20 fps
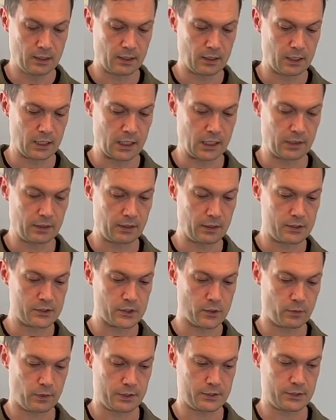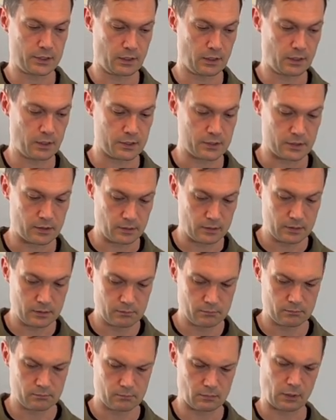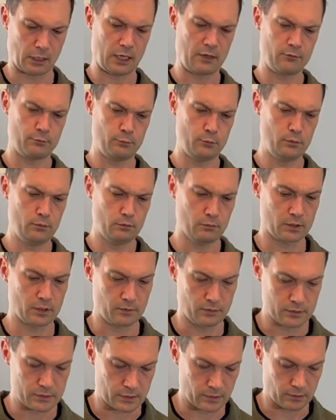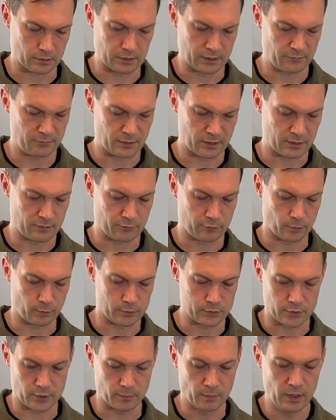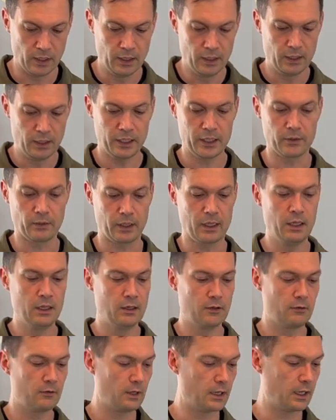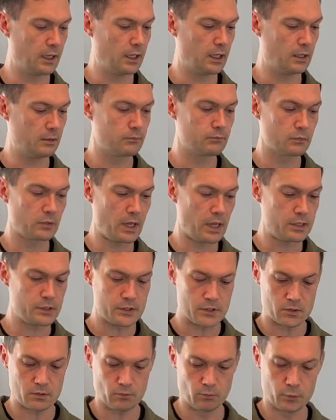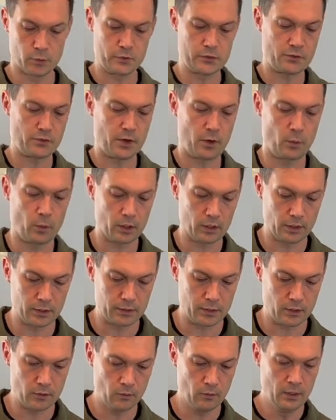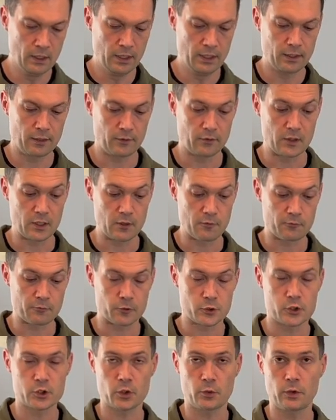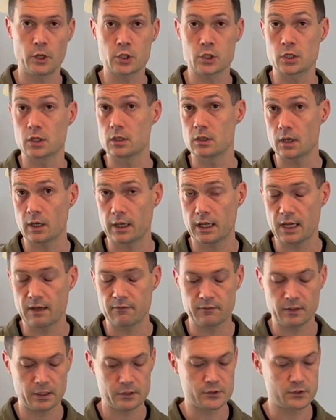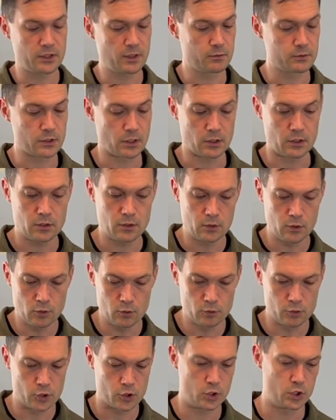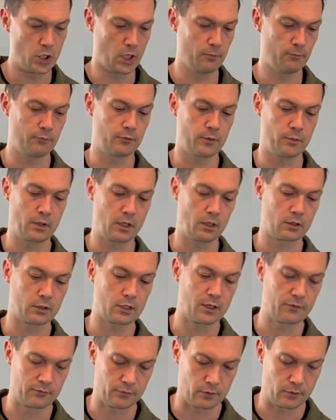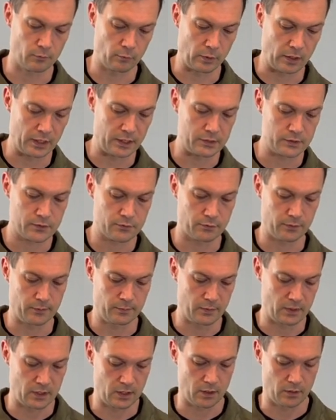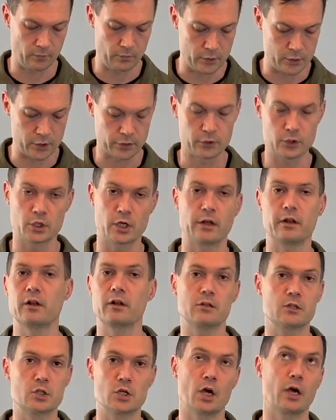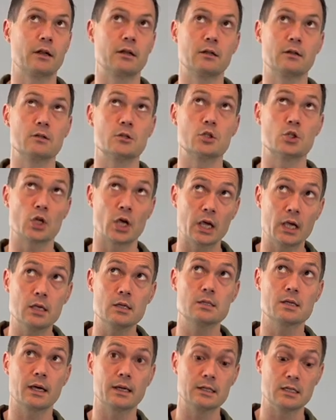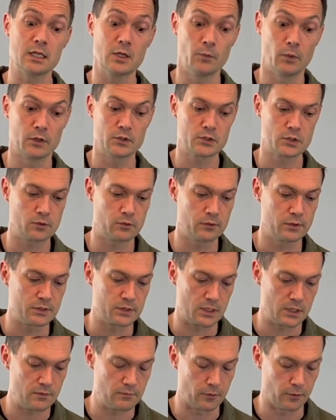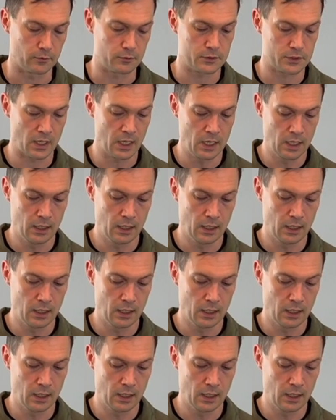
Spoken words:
A nice crescent gusset, half moon, whatever it's called. I forget the formal term. Anyway, nice, moves very well on you. The first generation did not have that, so that was a huge jump for me on comfort-wise from the original J-Dyneemas to these Evos.